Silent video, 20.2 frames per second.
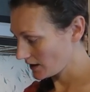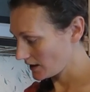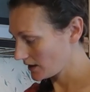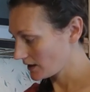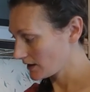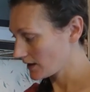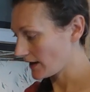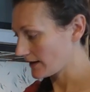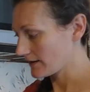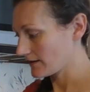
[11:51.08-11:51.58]

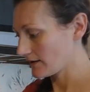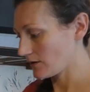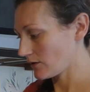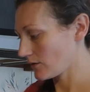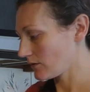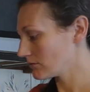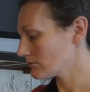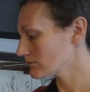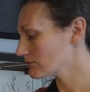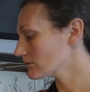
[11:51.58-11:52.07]
In an
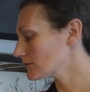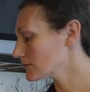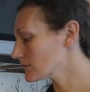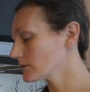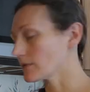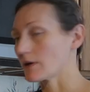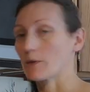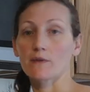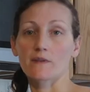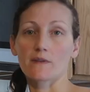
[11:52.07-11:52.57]
ideal,
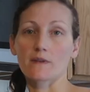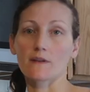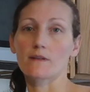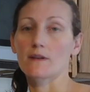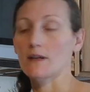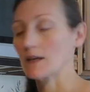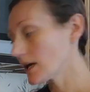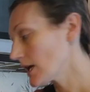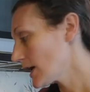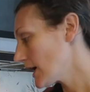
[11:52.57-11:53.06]
well, that was
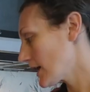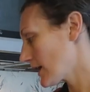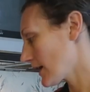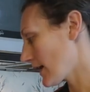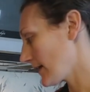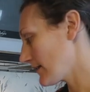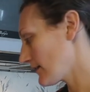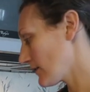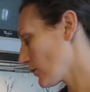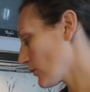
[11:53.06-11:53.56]
sixteen. In
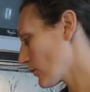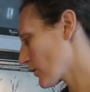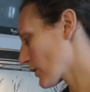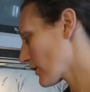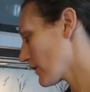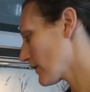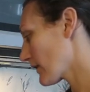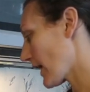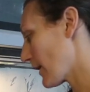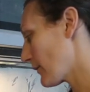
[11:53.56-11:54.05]
an ideal
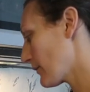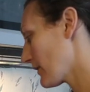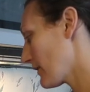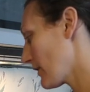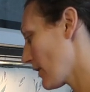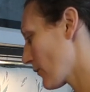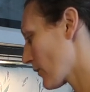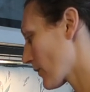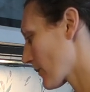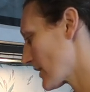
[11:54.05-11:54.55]
world, I
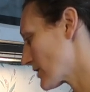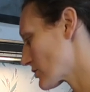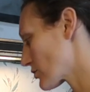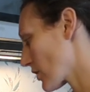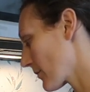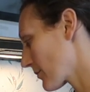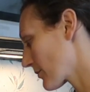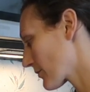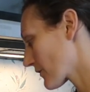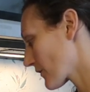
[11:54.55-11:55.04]
would know where my
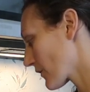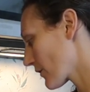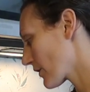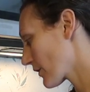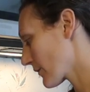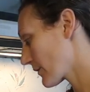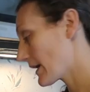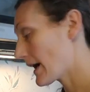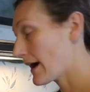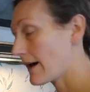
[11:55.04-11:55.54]
droppers
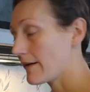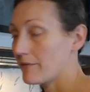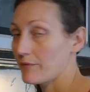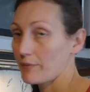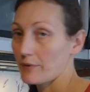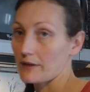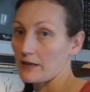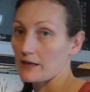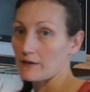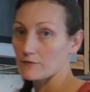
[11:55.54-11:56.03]
are. I would
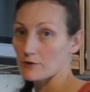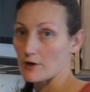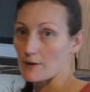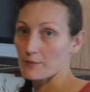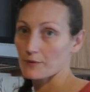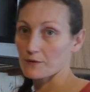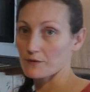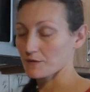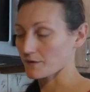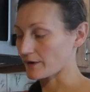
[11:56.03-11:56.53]
have plenty of
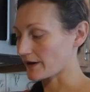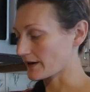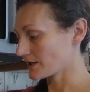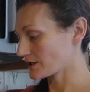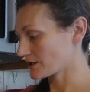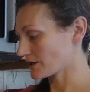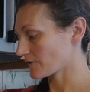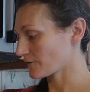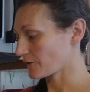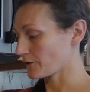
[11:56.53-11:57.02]
droppers, so I
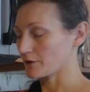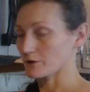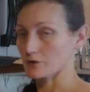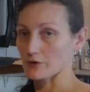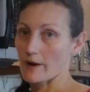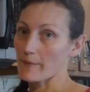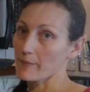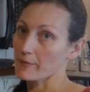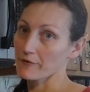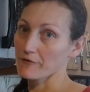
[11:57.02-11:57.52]
could just fill a
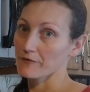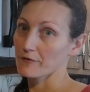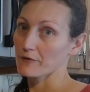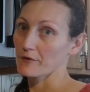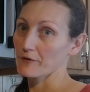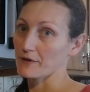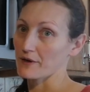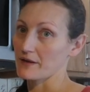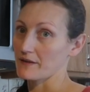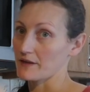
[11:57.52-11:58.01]
dropper
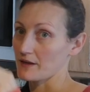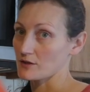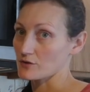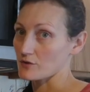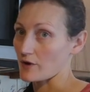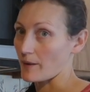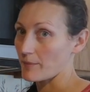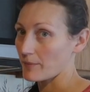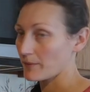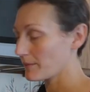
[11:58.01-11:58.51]
full and then
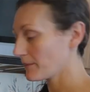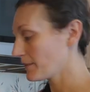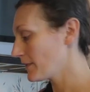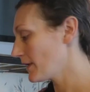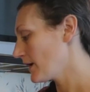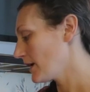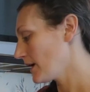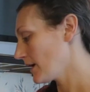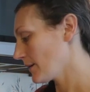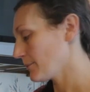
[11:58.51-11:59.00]
drop them.
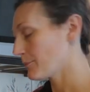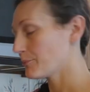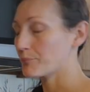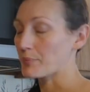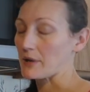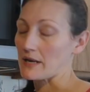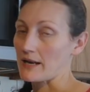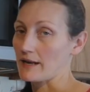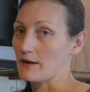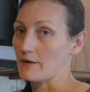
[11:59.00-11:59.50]

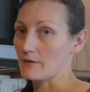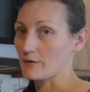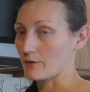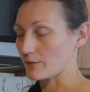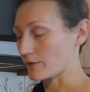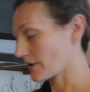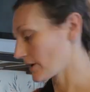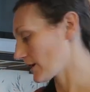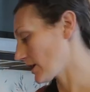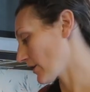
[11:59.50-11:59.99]
But I don't
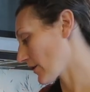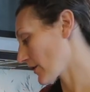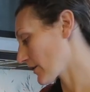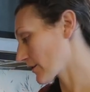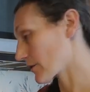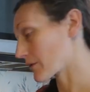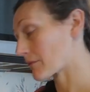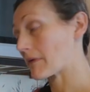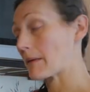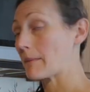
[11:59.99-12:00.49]
know where any
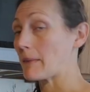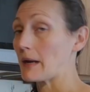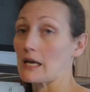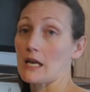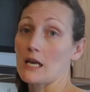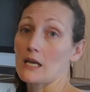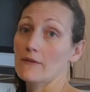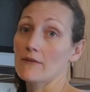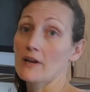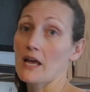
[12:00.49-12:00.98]
are, or I might
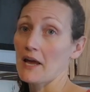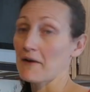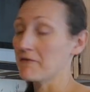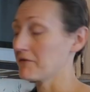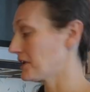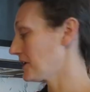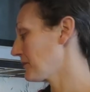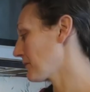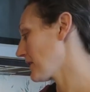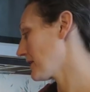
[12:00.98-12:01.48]
not even
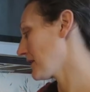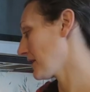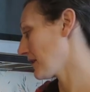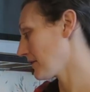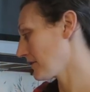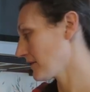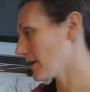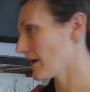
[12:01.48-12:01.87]
have any right now.